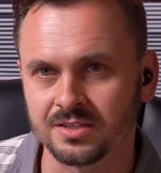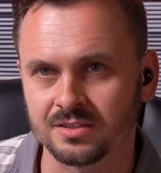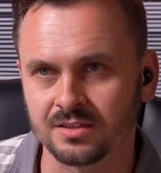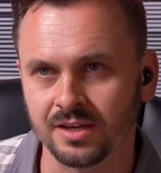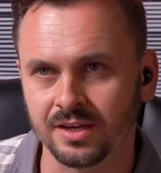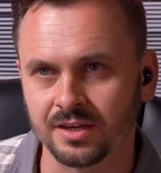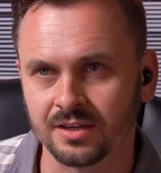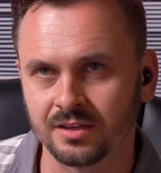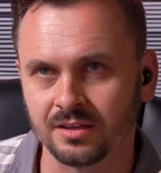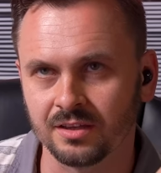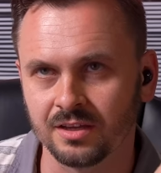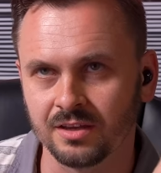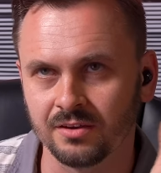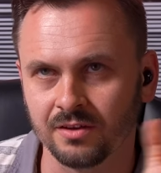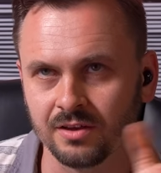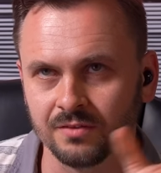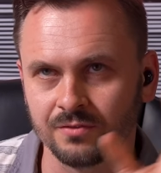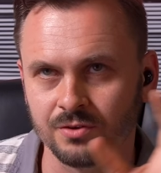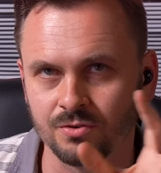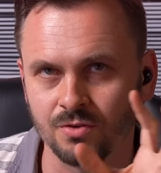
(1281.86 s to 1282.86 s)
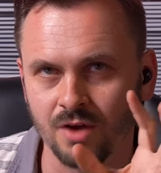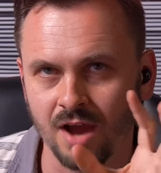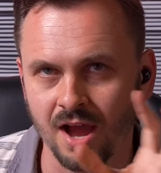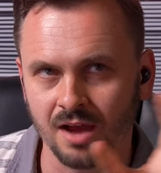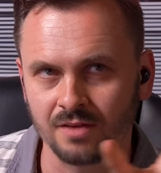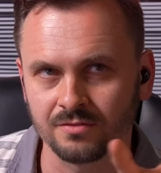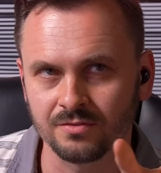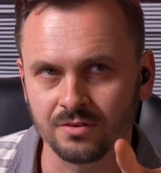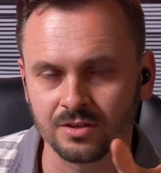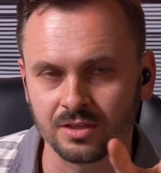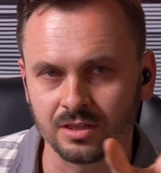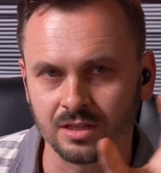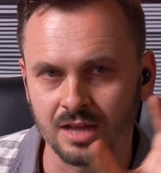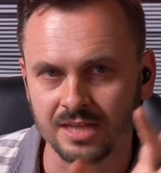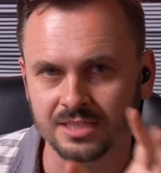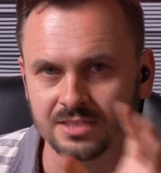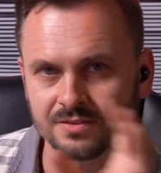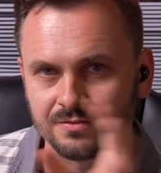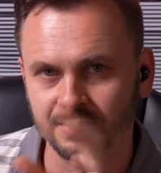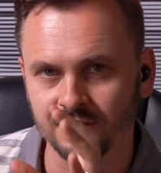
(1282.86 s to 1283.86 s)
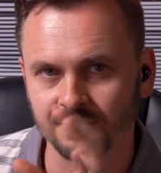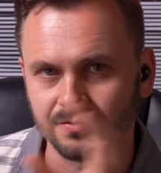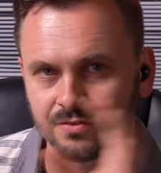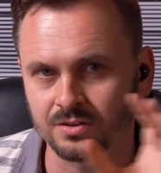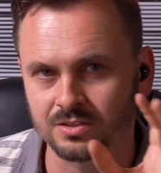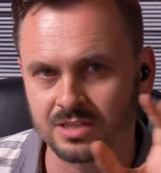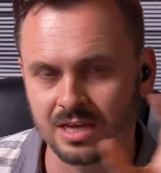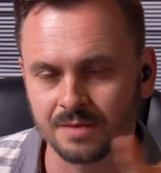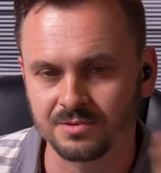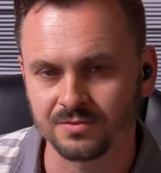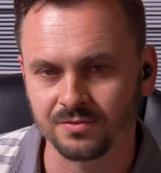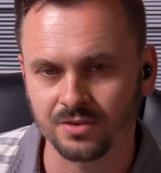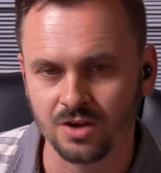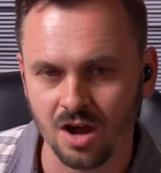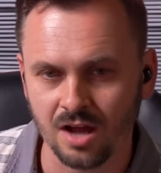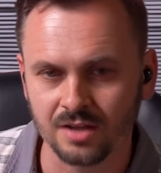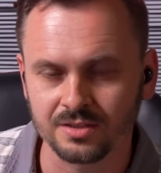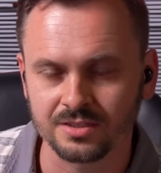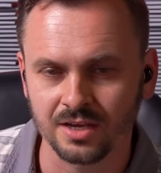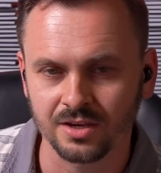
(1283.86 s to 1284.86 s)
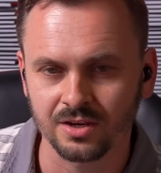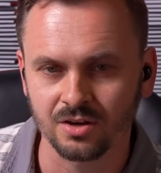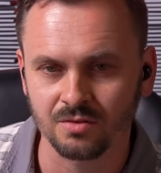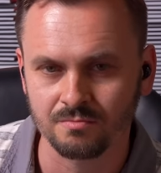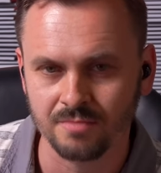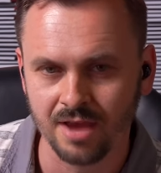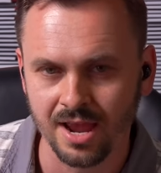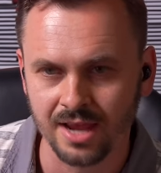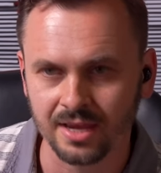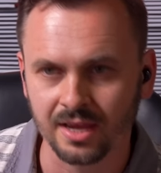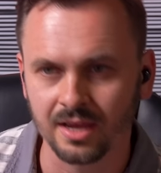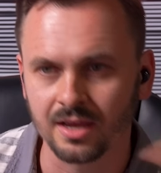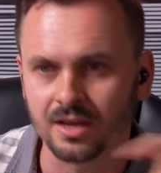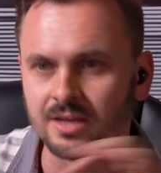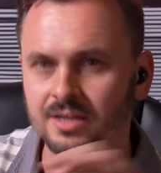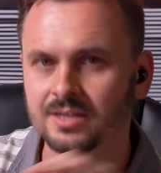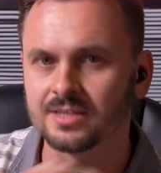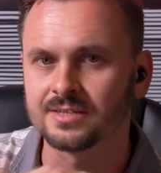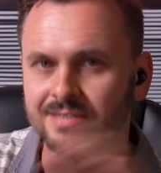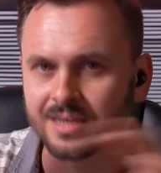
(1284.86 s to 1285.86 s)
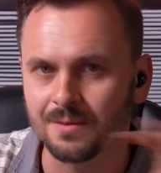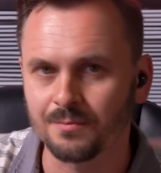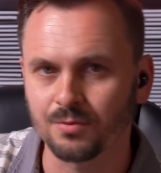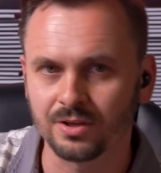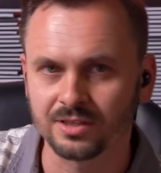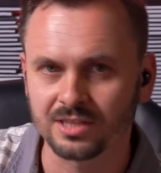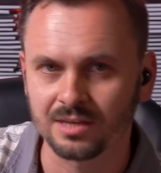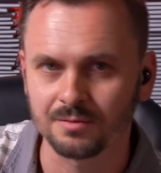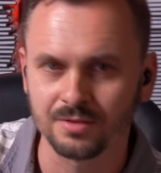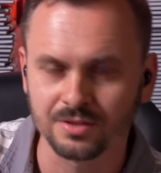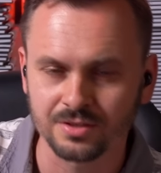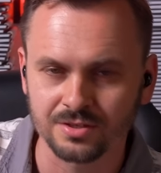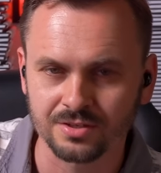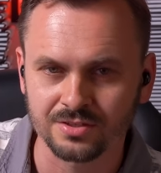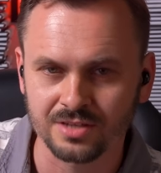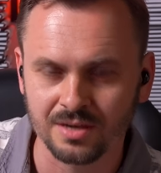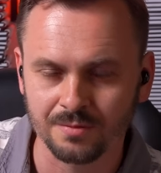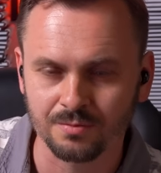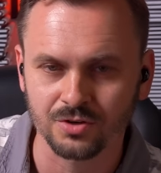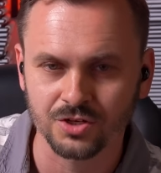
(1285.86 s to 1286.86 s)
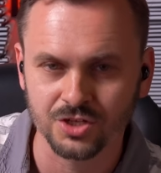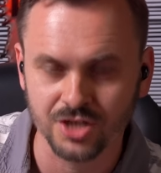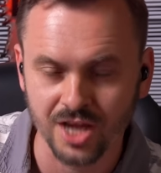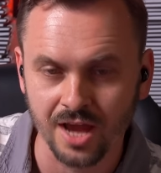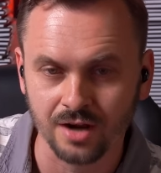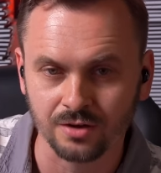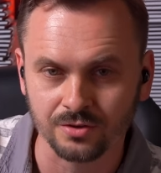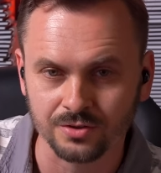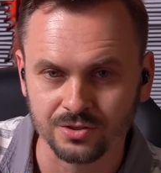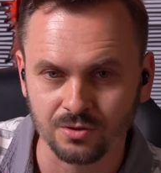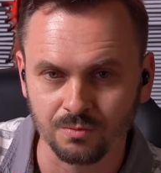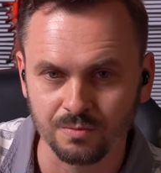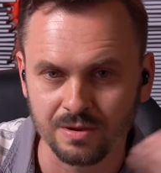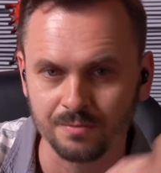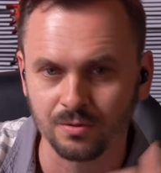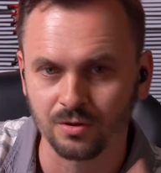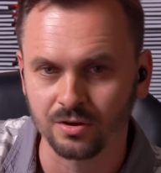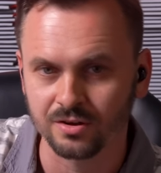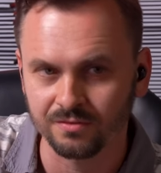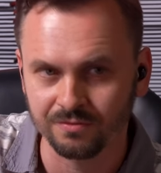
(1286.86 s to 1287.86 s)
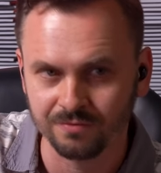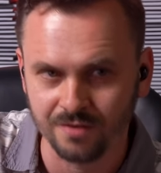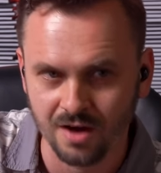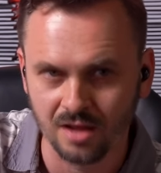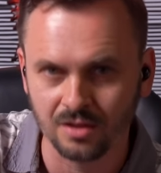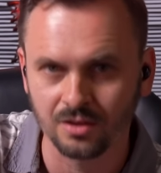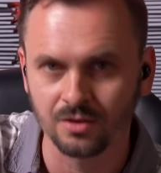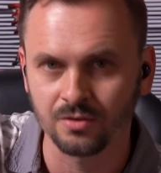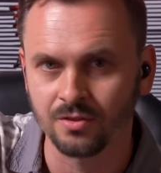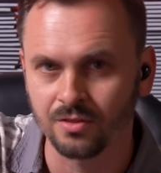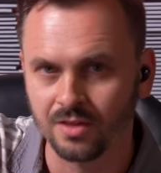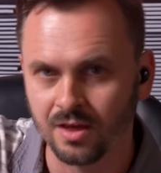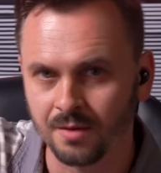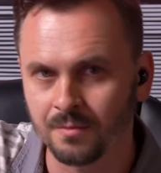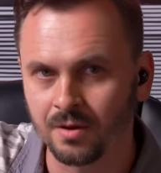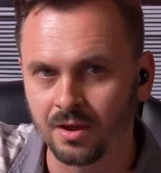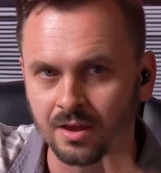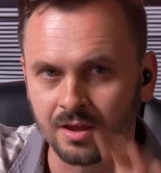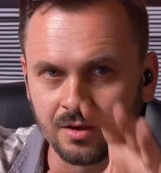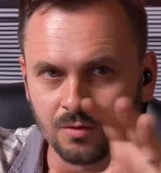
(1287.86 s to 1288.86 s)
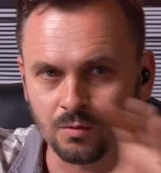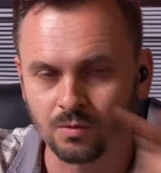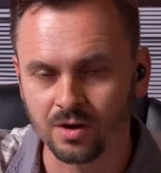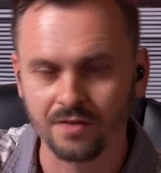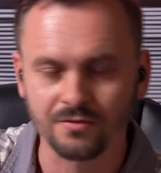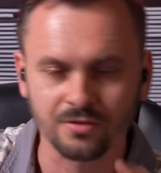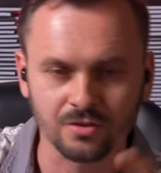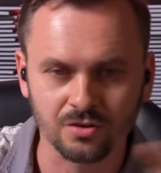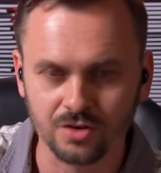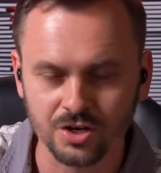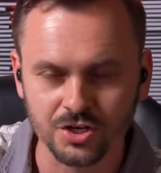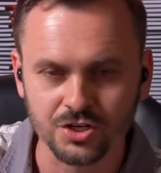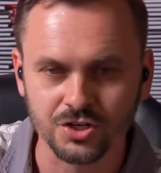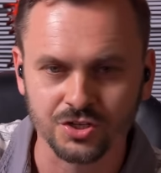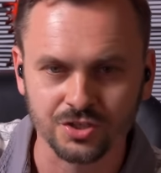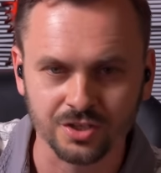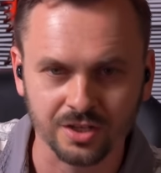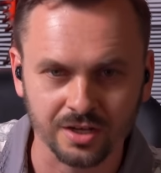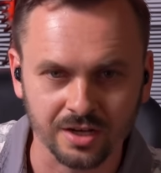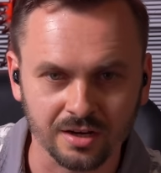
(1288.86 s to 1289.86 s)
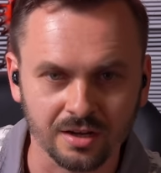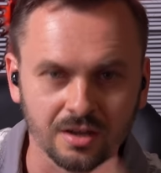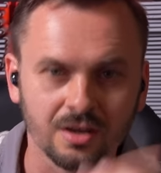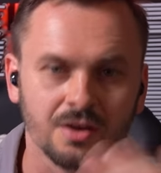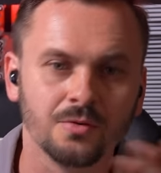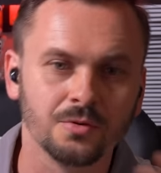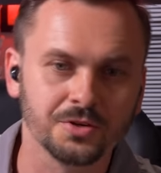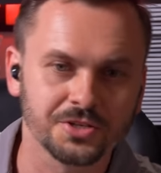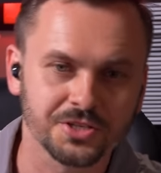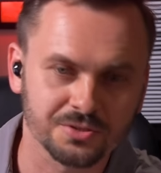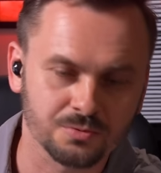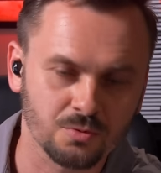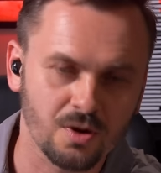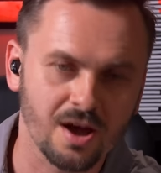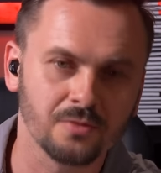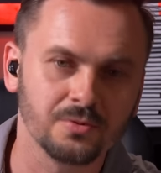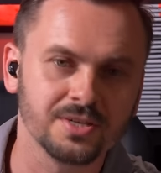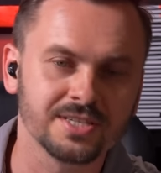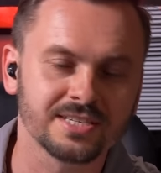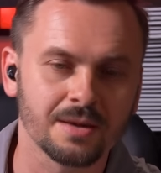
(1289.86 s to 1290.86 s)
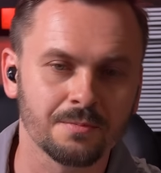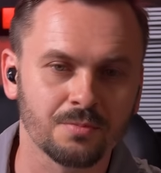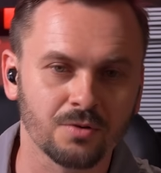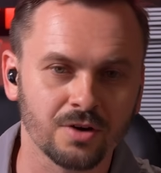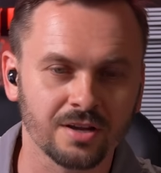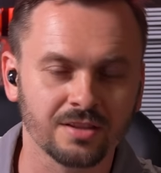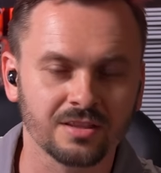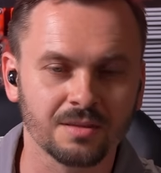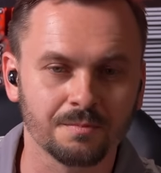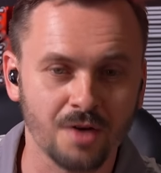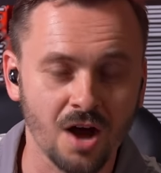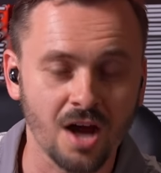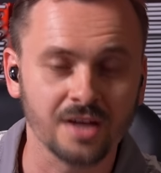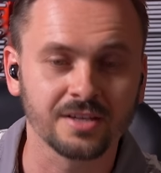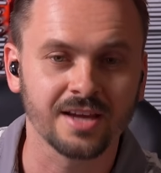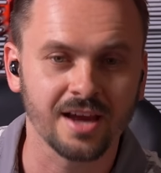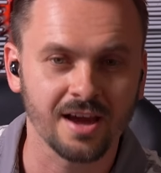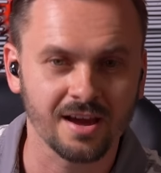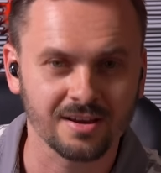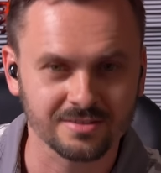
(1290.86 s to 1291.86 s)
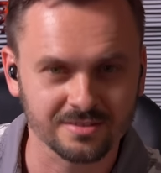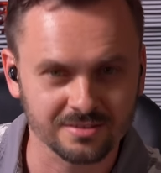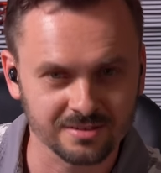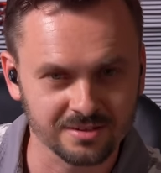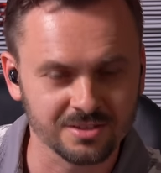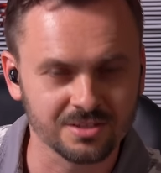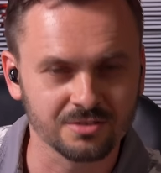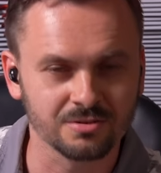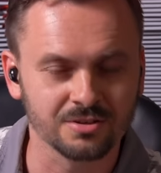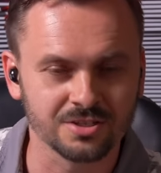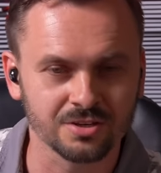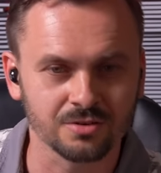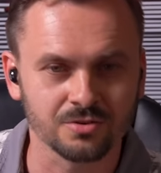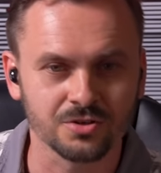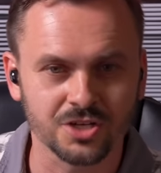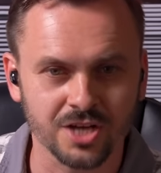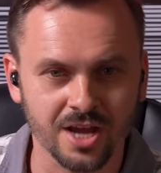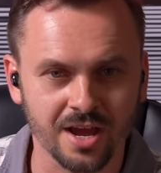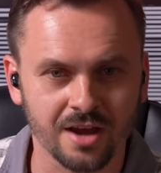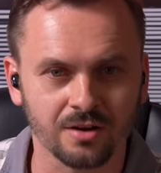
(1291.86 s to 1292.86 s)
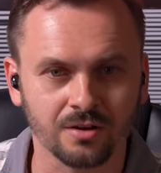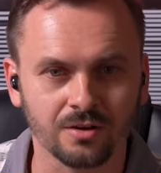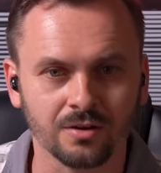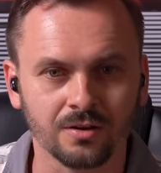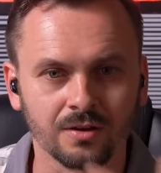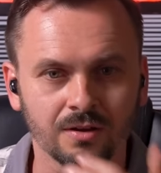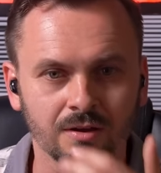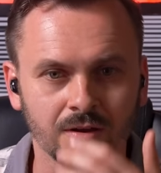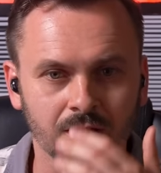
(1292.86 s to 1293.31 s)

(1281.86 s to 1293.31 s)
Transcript: is like if you have lots of different types of content you're making, separate them into separate channels so people can follow them whatever they're interested in, which is why we separated the podcast into its own channel,